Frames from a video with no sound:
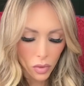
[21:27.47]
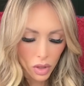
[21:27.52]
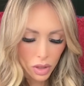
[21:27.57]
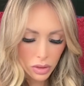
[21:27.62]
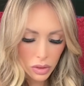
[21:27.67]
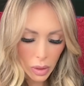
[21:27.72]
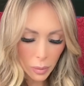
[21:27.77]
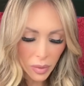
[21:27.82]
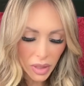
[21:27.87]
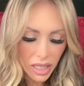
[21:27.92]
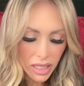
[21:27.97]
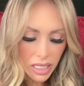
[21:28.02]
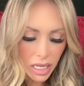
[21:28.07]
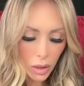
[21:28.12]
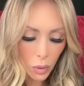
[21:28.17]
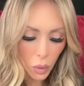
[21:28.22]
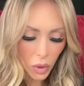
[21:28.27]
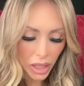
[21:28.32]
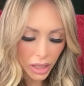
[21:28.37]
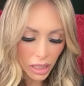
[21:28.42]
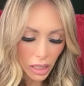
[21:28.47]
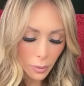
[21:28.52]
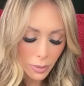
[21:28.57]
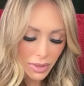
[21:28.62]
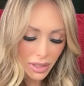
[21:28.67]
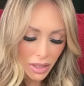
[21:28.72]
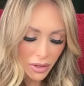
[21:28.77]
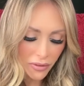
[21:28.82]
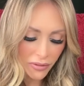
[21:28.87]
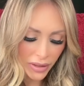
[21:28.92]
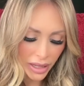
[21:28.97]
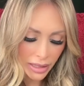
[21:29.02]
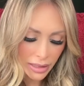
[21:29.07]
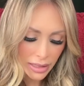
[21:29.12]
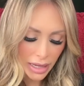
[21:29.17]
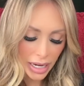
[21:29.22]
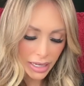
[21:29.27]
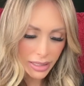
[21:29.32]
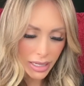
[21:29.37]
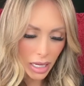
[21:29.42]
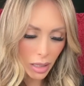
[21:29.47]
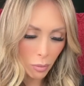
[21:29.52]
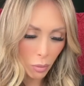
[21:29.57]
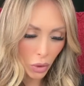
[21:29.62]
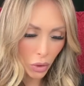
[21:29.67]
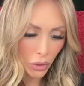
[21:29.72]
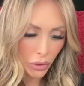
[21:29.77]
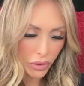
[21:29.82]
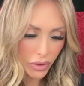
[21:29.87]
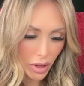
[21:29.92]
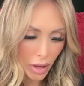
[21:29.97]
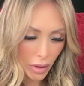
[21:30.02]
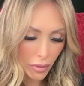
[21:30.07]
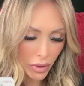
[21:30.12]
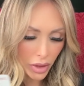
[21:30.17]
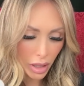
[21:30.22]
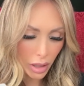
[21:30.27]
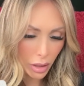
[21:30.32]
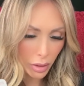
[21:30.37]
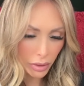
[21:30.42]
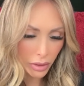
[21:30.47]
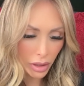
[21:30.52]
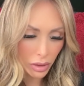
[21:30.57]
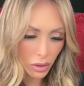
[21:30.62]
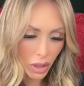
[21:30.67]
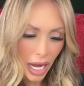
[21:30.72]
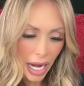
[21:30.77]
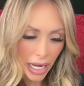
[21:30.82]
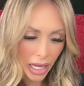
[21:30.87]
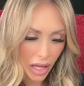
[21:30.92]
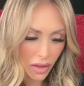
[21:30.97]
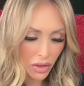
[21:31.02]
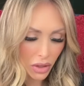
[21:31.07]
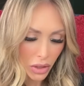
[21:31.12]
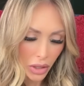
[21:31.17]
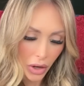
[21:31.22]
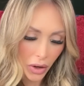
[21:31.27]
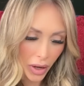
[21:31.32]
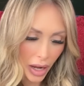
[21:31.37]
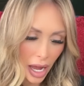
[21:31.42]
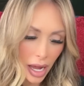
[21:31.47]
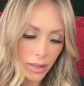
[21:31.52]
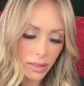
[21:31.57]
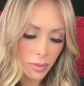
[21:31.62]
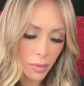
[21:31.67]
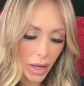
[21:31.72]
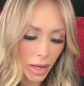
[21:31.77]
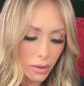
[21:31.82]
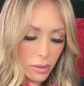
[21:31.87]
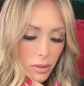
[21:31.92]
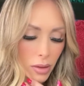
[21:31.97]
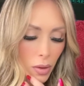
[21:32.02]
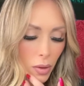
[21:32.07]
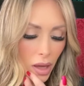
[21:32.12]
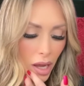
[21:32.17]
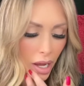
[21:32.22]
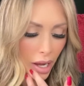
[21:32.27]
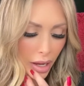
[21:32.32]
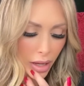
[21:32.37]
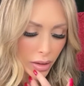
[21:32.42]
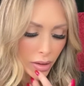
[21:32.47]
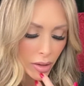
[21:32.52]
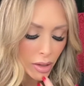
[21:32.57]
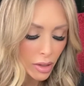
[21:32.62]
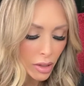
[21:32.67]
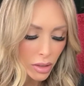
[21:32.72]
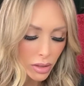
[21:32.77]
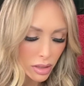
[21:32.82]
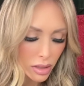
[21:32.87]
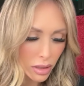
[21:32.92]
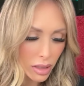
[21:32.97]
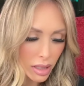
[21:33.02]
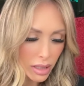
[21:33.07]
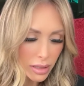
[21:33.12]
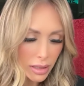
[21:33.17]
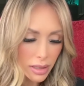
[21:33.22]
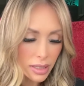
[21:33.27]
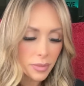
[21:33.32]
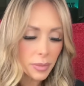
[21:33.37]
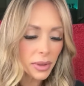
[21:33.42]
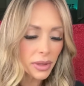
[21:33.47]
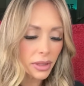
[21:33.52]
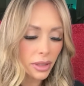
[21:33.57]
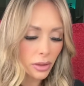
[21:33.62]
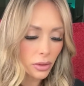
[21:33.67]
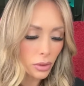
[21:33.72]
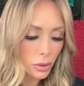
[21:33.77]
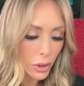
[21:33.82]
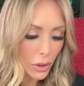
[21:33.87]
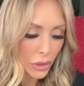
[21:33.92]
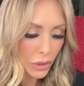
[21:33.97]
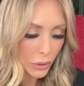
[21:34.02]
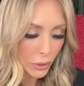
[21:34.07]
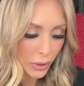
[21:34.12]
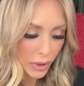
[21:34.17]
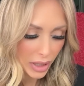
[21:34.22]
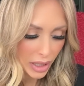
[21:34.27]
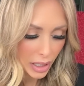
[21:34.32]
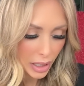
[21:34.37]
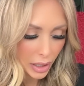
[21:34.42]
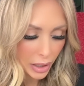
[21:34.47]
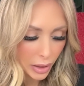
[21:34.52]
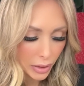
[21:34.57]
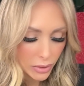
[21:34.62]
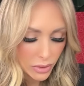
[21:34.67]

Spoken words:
So I'm going to take, when it comes on the fence, I take both the light and the dark aspect, okay? So this is political authority here.